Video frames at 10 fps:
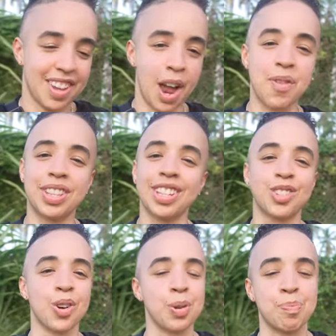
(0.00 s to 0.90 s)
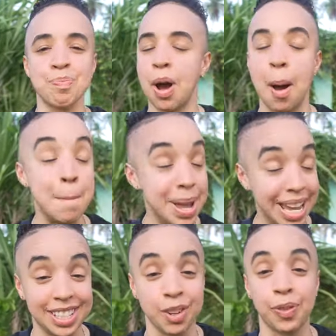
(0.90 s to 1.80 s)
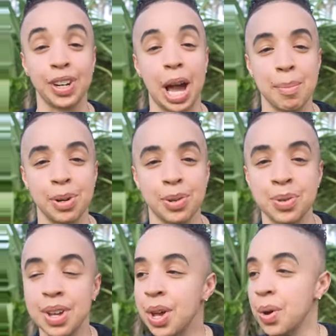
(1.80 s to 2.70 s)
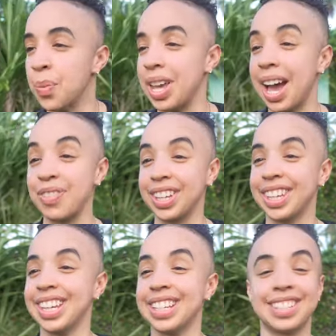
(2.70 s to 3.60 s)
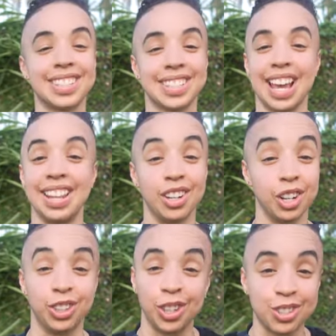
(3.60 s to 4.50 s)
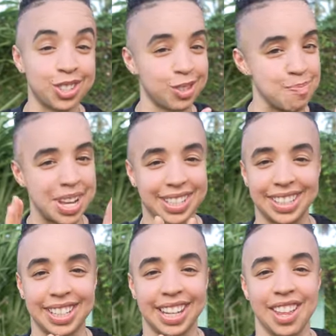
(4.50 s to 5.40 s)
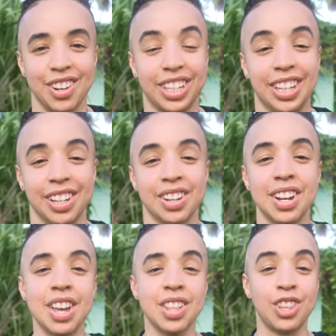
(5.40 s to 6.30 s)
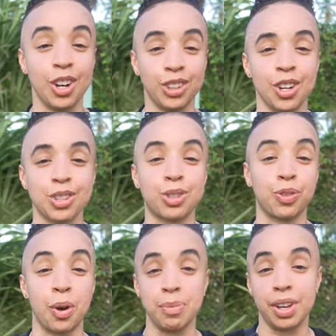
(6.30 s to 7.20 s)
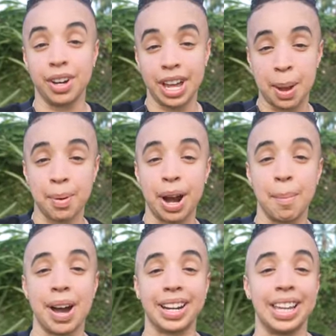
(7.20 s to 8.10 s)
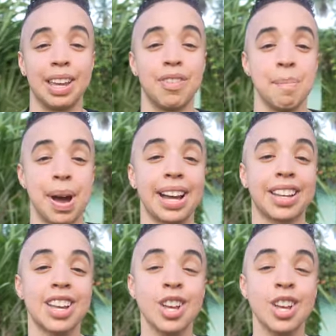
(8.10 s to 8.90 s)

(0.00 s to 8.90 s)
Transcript: Everything's going amazing, phenomenal. We have the kids and the adults mixing together here. The adults from the Empire Marque giving back